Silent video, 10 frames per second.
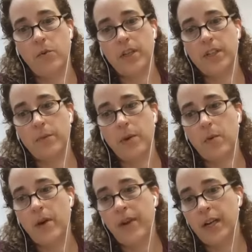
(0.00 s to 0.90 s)
which some
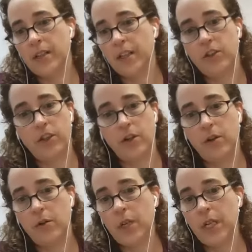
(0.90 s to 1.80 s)
people have access
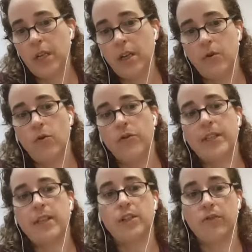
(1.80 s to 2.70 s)
to, or
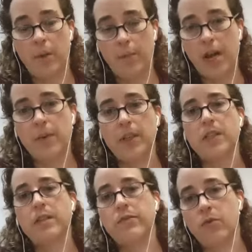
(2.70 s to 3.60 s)
things like direct
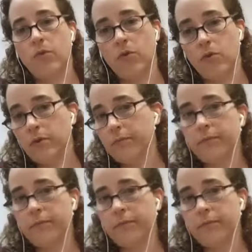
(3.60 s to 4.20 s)
payments for,